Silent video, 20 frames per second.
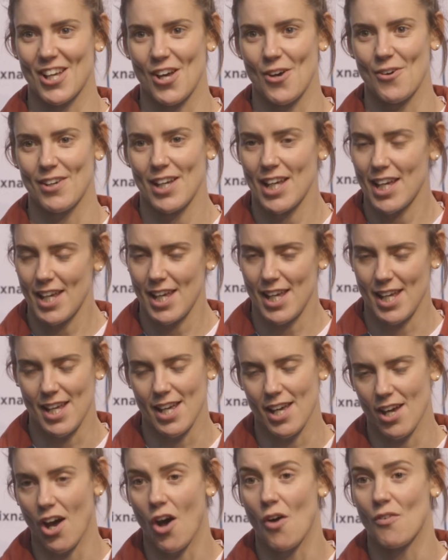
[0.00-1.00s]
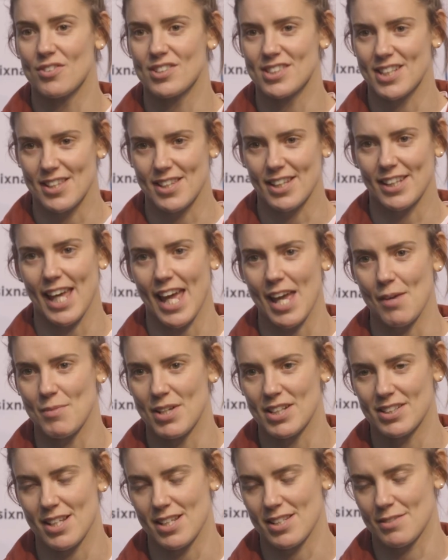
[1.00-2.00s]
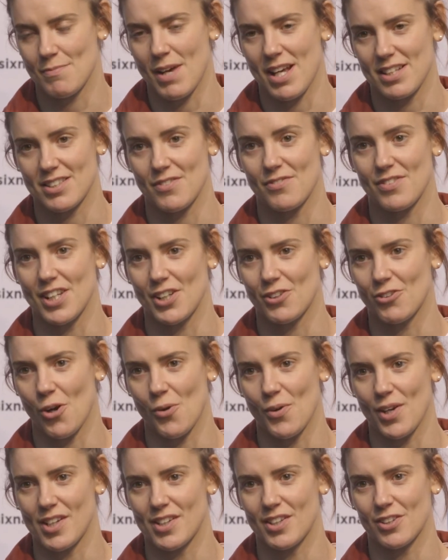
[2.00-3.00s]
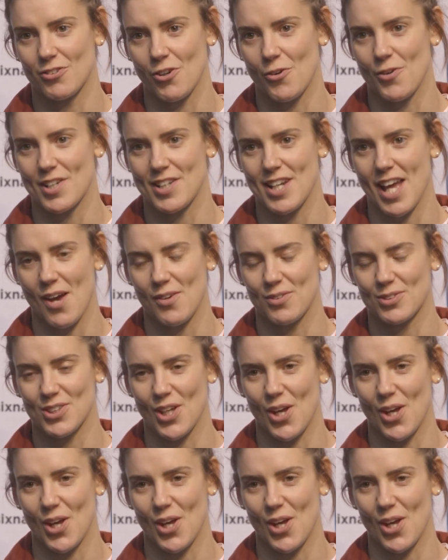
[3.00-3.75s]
So it obviously the game is massively growing now.